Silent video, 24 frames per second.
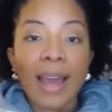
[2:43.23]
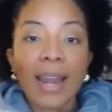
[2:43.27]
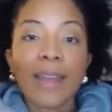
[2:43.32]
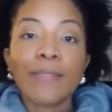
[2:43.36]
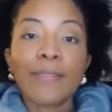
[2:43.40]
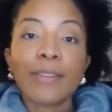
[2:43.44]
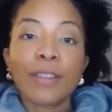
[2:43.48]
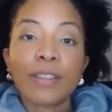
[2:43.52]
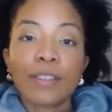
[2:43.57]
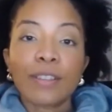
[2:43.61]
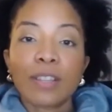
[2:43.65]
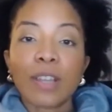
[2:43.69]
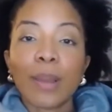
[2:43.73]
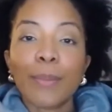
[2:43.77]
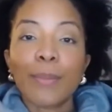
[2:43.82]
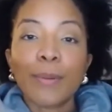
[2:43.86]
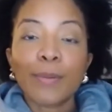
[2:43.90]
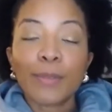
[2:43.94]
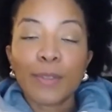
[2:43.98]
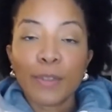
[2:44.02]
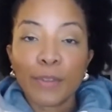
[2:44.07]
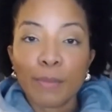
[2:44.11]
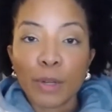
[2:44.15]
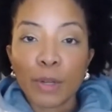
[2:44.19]
live in the
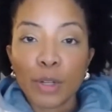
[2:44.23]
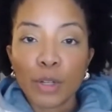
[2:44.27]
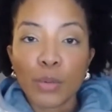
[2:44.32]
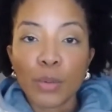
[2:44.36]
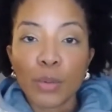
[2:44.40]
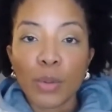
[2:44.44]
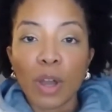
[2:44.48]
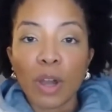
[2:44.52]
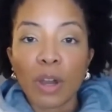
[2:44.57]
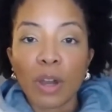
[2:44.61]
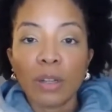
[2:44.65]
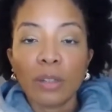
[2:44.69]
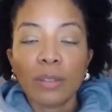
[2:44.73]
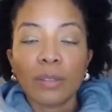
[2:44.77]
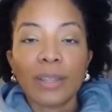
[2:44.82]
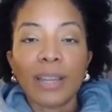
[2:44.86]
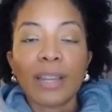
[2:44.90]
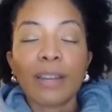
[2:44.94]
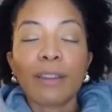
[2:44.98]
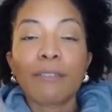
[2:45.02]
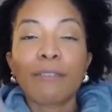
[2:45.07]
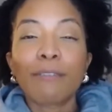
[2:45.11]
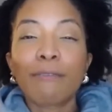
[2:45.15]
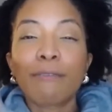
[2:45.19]
suburbs of Montreal
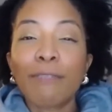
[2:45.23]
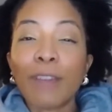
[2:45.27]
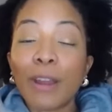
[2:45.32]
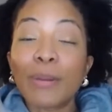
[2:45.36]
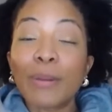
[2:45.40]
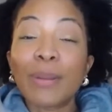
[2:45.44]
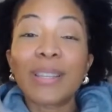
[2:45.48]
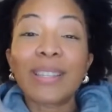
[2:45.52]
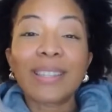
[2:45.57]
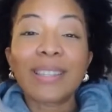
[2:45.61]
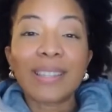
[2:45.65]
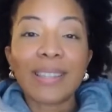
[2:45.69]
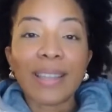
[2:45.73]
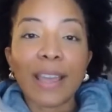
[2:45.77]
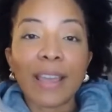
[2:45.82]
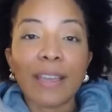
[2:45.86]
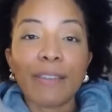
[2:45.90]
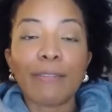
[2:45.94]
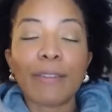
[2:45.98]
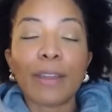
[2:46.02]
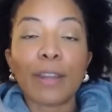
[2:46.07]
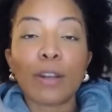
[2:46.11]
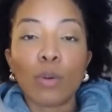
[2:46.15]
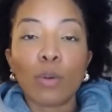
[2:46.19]
in a very
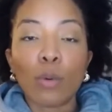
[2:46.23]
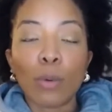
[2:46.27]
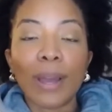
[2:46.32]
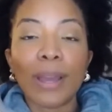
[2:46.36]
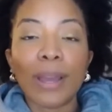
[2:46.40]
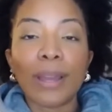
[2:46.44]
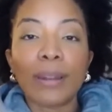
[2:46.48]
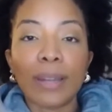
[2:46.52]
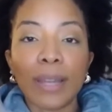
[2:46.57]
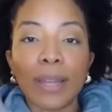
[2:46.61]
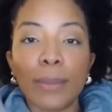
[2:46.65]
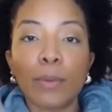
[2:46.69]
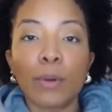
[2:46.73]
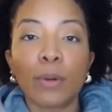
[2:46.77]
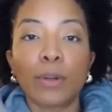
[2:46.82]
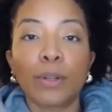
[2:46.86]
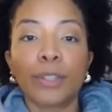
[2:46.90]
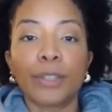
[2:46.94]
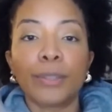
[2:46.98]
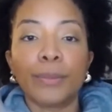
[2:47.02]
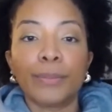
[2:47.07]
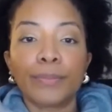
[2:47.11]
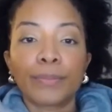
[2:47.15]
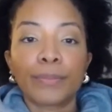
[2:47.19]
safe and quiet
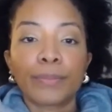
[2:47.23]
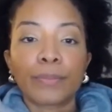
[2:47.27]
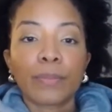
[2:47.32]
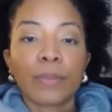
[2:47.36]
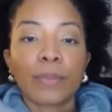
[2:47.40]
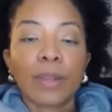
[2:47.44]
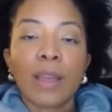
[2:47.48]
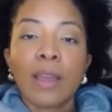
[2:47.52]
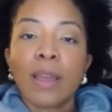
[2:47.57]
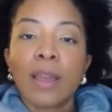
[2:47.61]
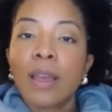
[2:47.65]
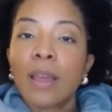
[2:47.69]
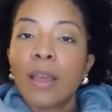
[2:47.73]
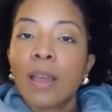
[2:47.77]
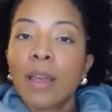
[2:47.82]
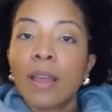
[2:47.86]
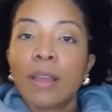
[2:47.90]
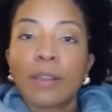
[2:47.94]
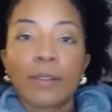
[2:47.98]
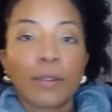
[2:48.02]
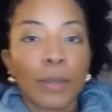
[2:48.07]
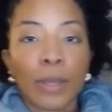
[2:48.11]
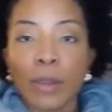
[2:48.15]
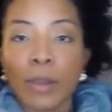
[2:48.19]
neighborhood.
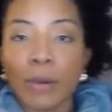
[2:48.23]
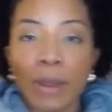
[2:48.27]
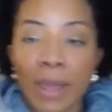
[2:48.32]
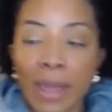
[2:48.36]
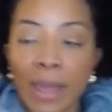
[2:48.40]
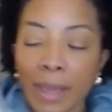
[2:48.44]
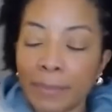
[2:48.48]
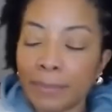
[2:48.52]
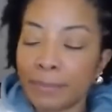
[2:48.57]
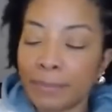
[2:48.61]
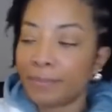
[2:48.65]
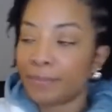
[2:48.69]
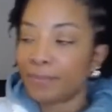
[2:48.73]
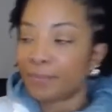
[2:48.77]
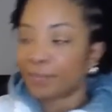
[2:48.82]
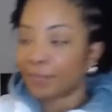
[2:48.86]
So here I am.